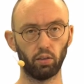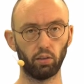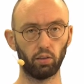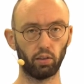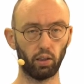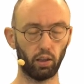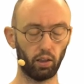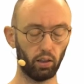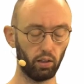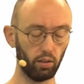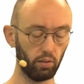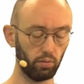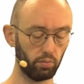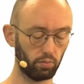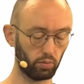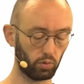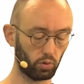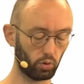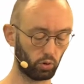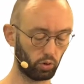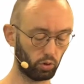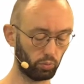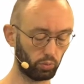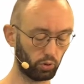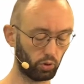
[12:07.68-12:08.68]
Then, to
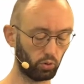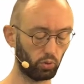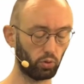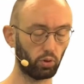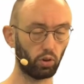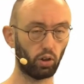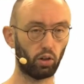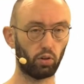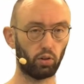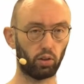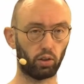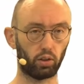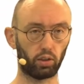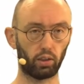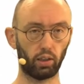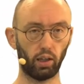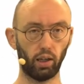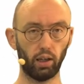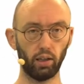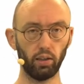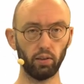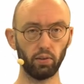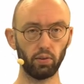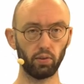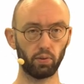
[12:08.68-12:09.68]
compute our
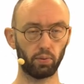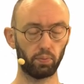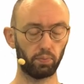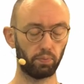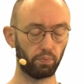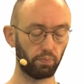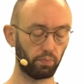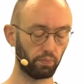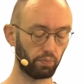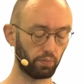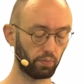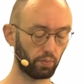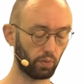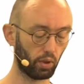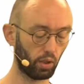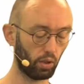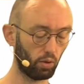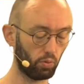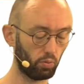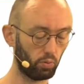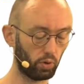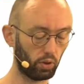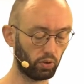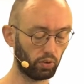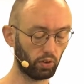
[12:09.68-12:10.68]
case,
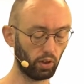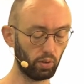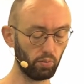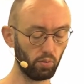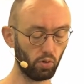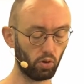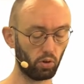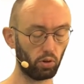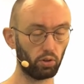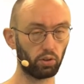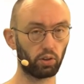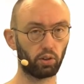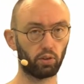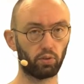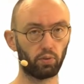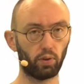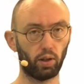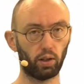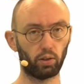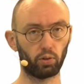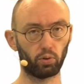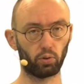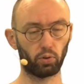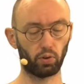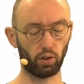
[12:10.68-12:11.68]
we sum all these
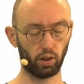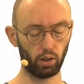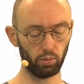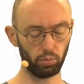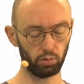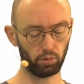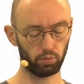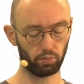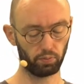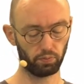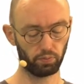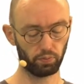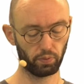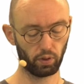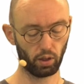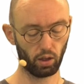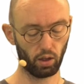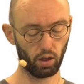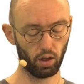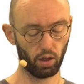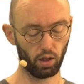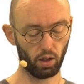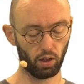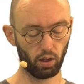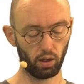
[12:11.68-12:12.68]
values up,
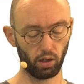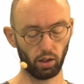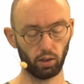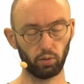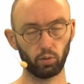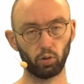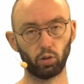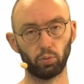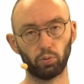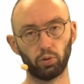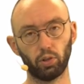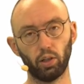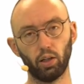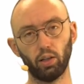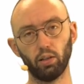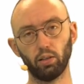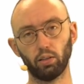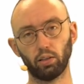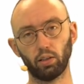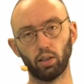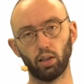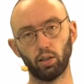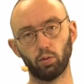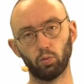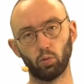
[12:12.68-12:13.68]
and we obtain a
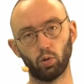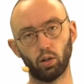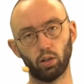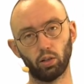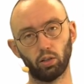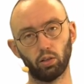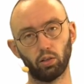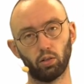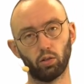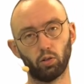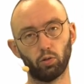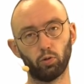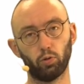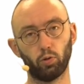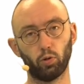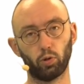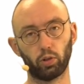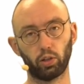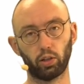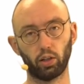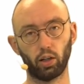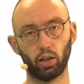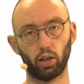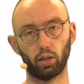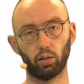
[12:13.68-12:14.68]
K1 of
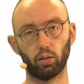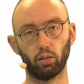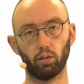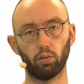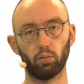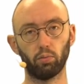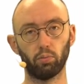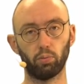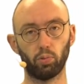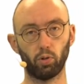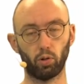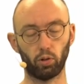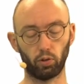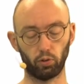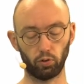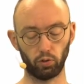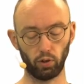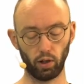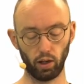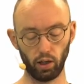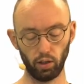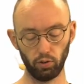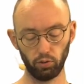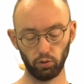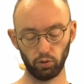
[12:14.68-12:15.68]

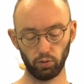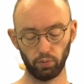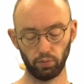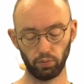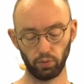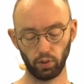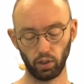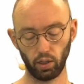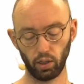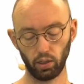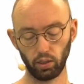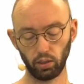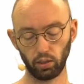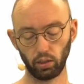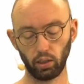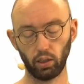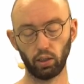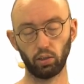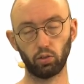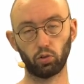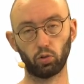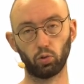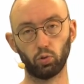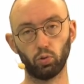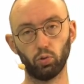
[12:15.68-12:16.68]
49.5 and a
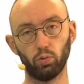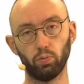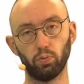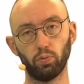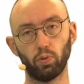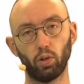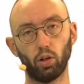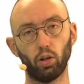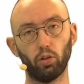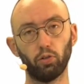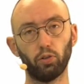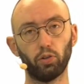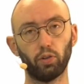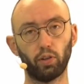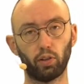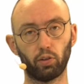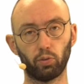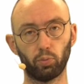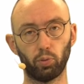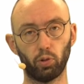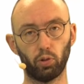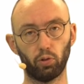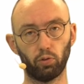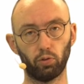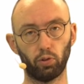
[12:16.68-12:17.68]
K2 of
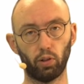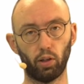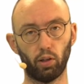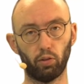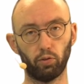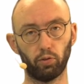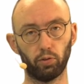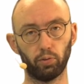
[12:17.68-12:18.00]
6.5.